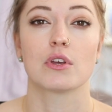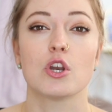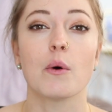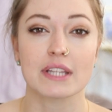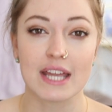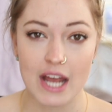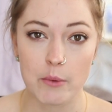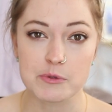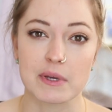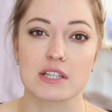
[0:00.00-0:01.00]
Knowing that
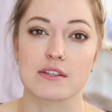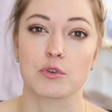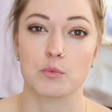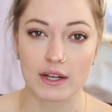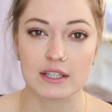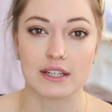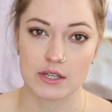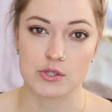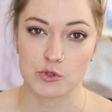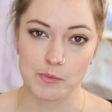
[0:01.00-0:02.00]
helps because if you
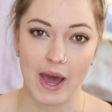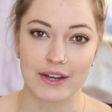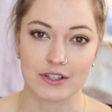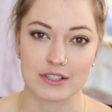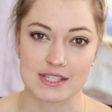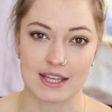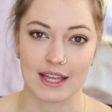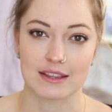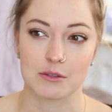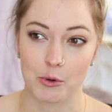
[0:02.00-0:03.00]
recognize those patterns and
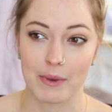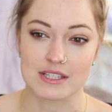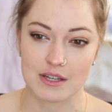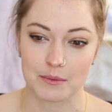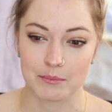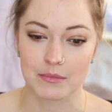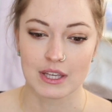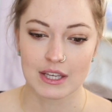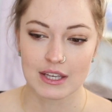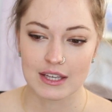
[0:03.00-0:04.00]
that the momentum
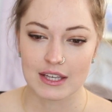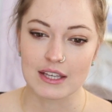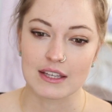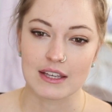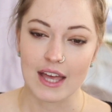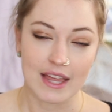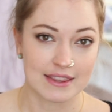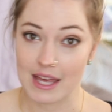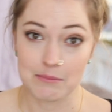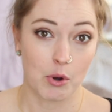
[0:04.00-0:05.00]
that